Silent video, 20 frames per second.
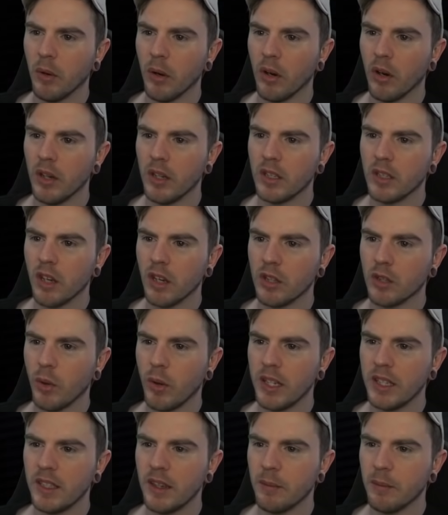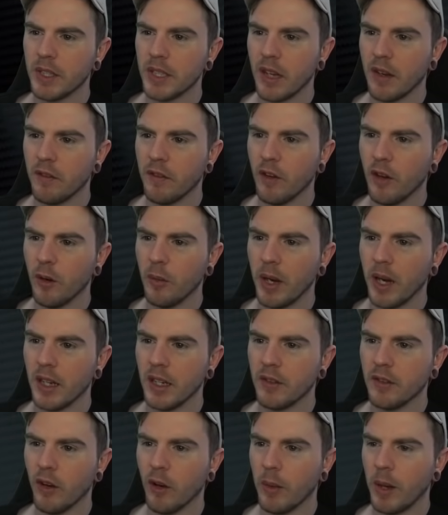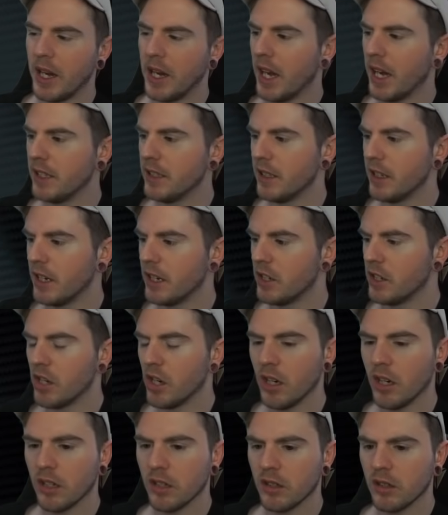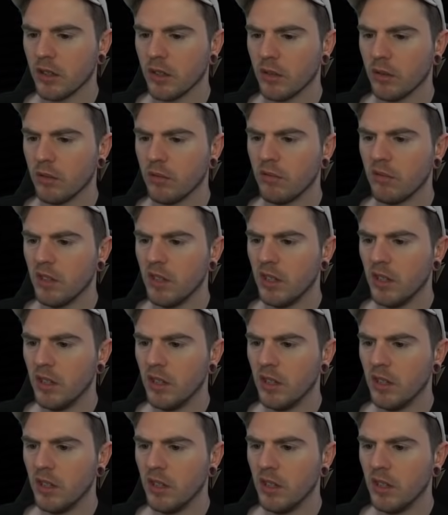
but he's got a 27% 4-bet, and he's 4-bet 9s and ace jack, so...